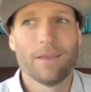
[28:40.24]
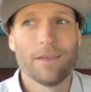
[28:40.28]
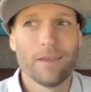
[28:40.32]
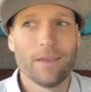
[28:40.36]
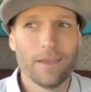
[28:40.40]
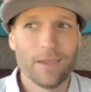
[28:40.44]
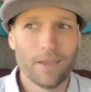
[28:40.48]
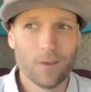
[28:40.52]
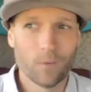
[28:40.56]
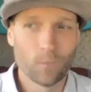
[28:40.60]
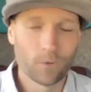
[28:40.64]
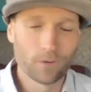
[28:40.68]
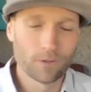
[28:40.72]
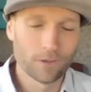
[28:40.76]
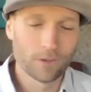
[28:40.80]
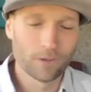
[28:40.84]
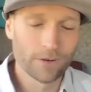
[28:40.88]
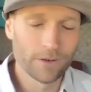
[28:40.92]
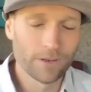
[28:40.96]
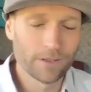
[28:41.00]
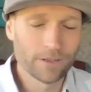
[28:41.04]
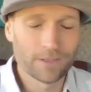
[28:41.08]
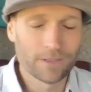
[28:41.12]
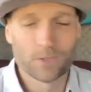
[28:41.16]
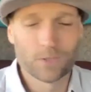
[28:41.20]
And we're
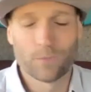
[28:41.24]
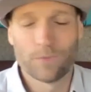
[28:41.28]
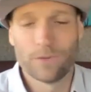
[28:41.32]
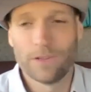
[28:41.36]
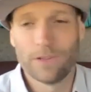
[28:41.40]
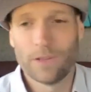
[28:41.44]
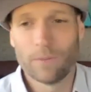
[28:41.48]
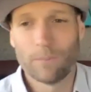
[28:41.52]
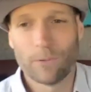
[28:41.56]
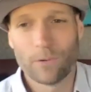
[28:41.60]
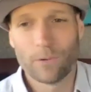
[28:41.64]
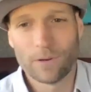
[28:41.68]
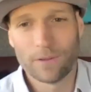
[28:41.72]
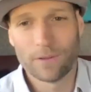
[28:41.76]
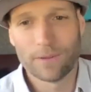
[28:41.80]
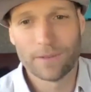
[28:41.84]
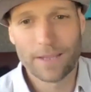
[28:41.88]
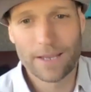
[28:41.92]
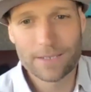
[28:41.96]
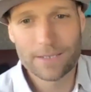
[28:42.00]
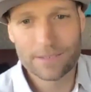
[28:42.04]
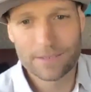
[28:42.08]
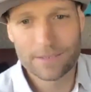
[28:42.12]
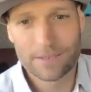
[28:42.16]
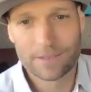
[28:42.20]
learning these really important
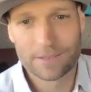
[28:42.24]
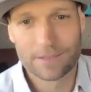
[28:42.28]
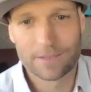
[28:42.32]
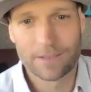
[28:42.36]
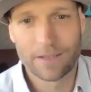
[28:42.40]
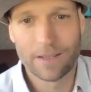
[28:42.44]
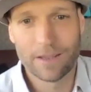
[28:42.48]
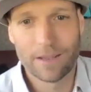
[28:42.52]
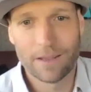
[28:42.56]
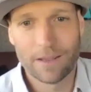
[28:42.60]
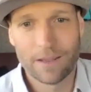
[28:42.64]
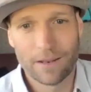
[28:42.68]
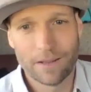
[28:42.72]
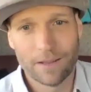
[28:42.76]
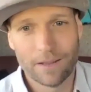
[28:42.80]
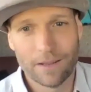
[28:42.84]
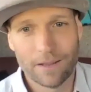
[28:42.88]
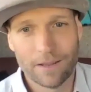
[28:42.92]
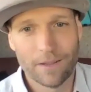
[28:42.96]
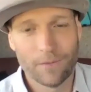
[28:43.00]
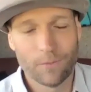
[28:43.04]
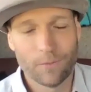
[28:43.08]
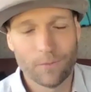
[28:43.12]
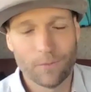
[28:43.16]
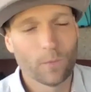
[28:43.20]
lessons that
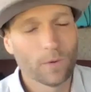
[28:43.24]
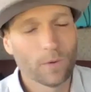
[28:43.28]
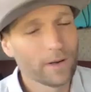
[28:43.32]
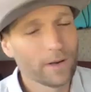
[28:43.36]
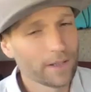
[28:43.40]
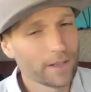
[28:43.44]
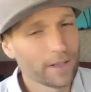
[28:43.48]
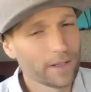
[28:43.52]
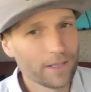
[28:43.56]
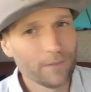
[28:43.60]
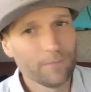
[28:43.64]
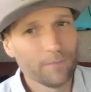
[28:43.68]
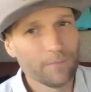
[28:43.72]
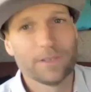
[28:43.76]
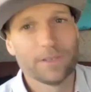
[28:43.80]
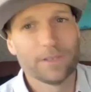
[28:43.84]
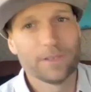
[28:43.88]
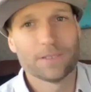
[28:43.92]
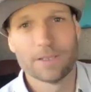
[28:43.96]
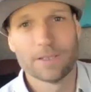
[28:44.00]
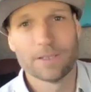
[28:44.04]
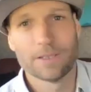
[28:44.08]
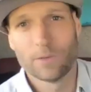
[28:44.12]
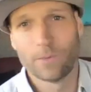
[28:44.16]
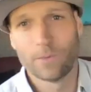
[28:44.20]
if we want to keep
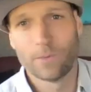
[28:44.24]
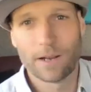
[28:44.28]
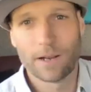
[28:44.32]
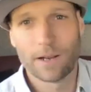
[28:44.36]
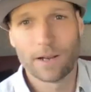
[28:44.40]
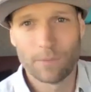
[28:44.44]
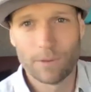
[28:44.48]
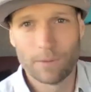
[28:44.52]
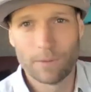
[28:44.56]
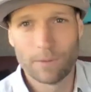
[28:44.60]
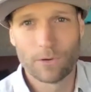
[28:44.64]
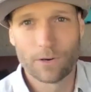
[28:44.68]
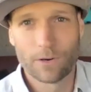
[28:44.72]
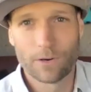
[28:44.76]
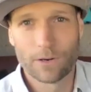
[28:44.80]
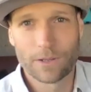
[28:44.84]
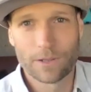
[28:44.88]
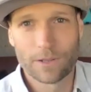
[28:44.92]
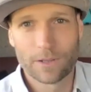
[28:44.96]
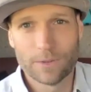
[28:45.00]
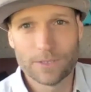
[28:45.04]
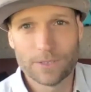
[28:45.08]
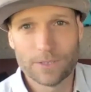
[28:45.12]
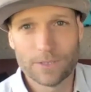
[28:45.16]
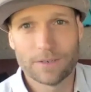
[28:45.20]
this thing, we got to be more
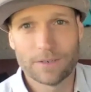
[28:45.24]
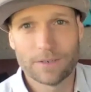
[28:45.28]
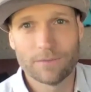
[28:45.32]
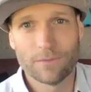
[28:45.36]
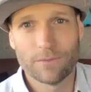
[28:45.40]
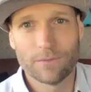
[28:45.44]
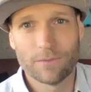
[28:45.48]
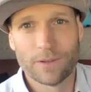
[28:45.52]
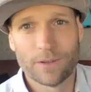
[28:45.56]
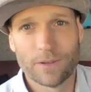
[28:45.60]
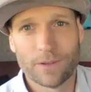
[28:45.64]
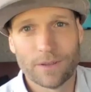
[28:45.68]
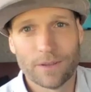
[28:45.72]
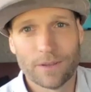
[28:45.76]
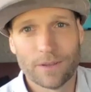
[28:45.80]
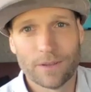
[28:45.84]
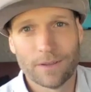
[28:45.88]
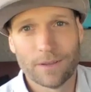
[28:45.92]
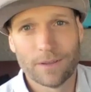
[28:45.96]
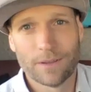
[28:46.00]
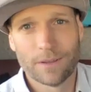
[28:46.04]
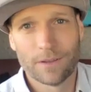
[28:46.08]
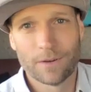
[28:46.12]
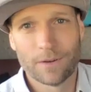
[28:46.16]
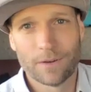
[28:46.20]
inclusive.
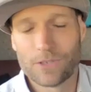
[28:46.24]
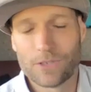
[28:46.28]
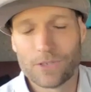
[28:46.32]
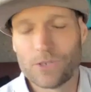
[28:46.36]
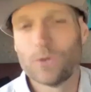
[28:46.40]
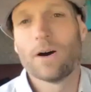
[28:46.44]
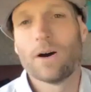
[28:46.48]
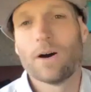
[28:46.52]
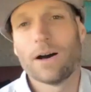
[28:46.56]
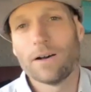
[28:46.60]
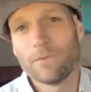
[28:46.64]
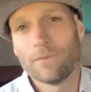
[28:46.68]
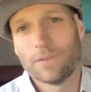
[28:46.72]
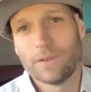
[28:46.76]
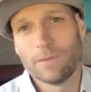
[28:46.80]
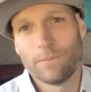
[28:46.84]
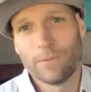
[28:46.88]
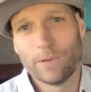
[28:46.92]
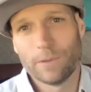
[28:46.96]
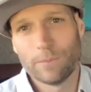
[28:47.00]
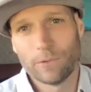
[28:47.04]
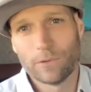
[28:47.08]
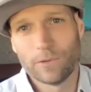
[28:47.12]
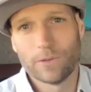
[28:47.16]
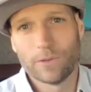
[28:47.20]
You know, too often
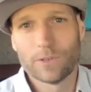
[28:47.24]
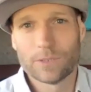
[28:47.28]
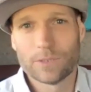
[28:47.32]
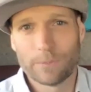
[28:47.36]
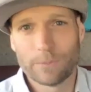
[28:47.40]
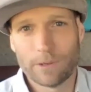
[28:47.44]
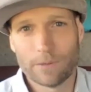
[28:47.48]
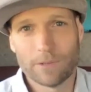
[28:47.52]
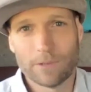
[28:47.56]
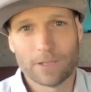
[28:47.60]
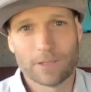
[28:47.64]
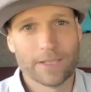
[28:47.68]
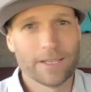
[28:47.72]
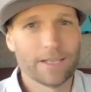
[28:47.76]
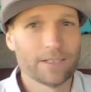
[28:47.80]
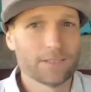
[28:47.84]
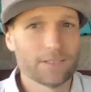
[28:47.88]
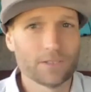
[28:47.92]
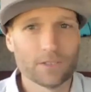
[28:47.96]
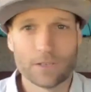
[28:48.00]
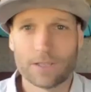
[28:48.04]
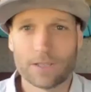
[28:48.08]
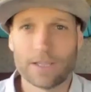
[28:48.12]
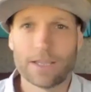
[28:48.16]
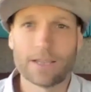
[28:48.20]
people use public lands
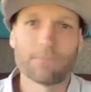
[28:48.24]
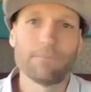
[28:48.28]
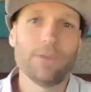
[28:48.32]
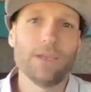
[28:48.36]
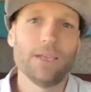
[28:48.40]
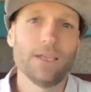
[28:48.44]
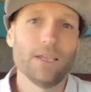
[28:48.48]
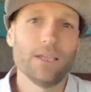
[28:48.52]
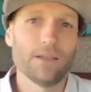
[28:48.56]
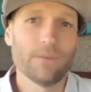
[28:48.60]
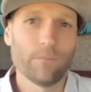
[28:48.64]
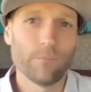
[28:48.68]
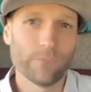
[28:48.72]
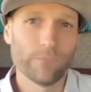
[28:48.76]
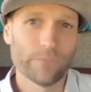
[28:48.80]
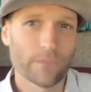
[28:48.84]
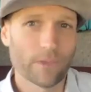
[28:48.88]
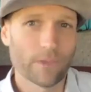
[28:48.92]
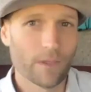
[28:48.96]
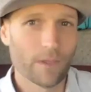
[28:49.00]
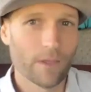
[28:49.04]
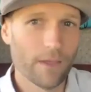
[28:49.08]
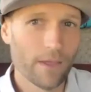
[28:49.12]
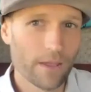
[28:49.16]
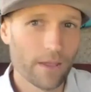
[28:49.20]
look like me,
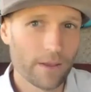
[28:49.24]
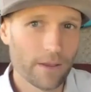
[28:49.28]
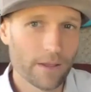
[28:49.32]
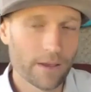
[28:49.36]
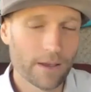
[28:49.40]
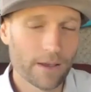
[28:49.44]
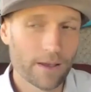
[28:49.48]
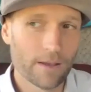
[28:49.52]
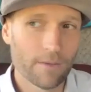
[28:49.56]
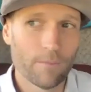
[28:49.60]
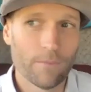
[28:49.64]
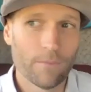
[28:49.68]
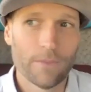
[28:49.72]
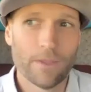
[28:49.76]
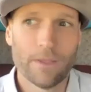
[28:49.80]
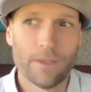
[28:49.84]
and um,